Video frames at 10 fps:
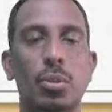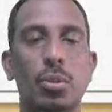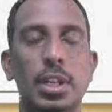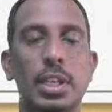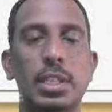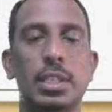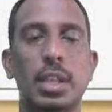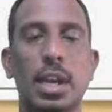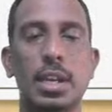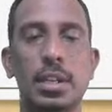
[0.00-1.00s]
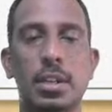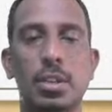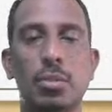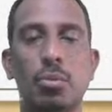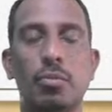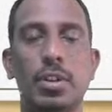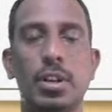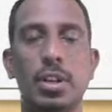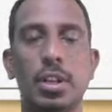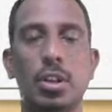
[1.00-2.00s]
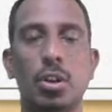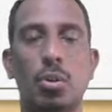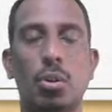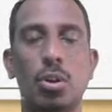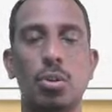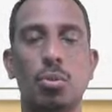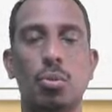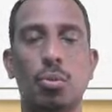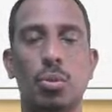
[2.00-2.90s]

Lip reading: that is atrioventricular node.